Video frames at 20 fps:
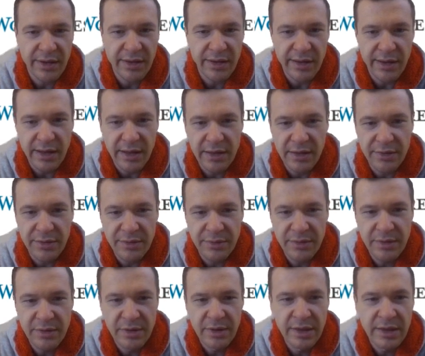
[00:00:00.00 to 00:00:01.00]
L,
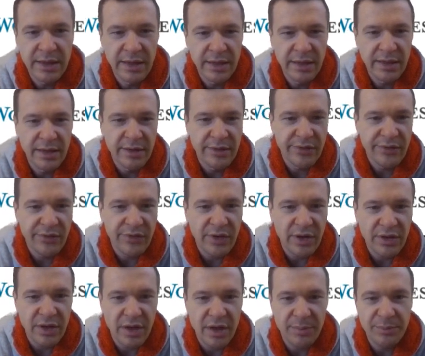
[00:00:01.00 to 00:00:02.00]

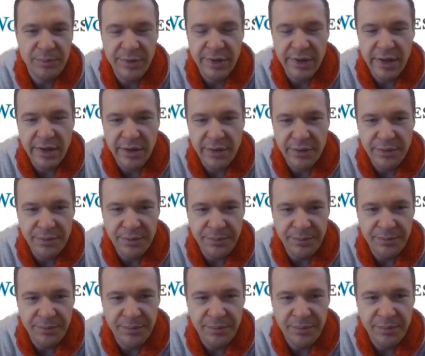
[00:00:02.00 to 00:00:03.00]
setup now,
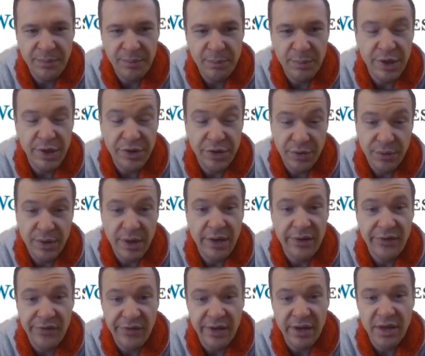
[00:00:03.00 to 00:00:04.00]
but you
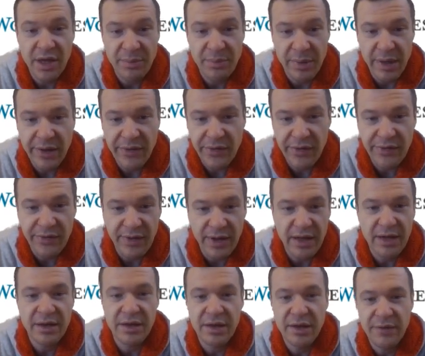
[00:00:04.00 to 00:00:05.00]
can set up S S
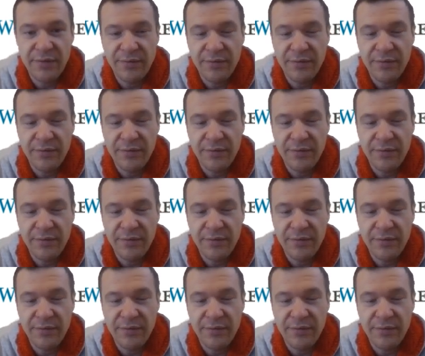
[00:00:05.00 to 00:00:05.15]
L if